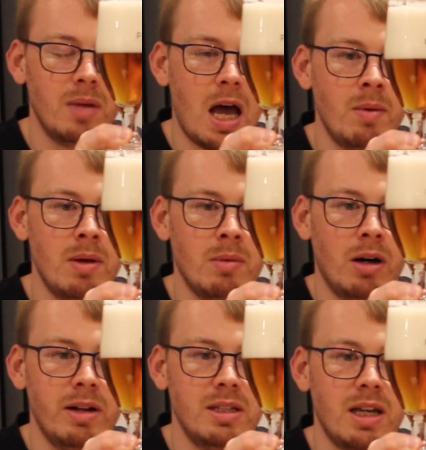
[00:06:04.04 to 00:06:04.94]
a bit
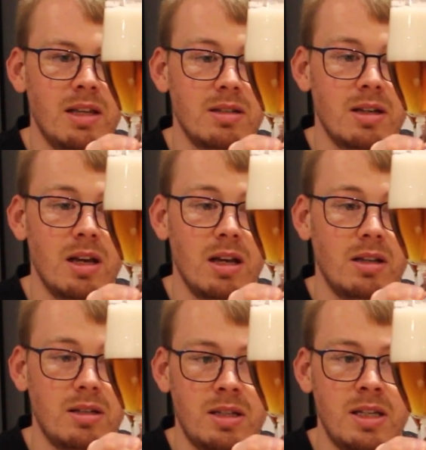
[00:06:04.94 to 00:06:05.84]
more intense.
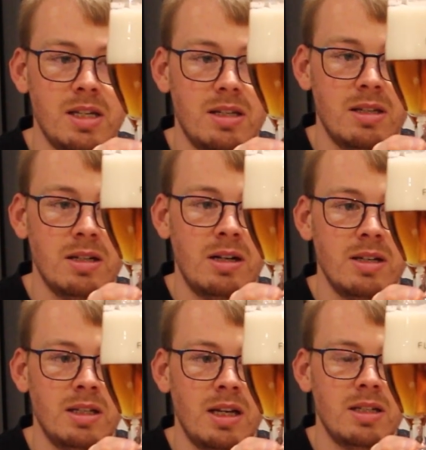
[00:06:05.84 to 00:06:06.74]
There
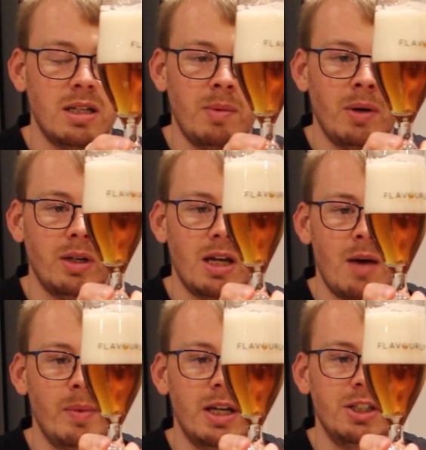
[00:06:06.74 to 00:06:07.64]
is a decent amount of
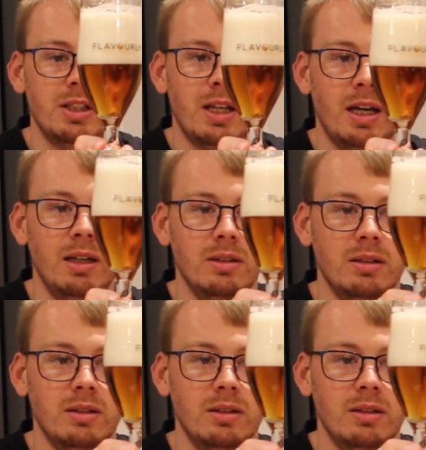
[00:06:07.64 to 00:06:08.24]
carbonation there.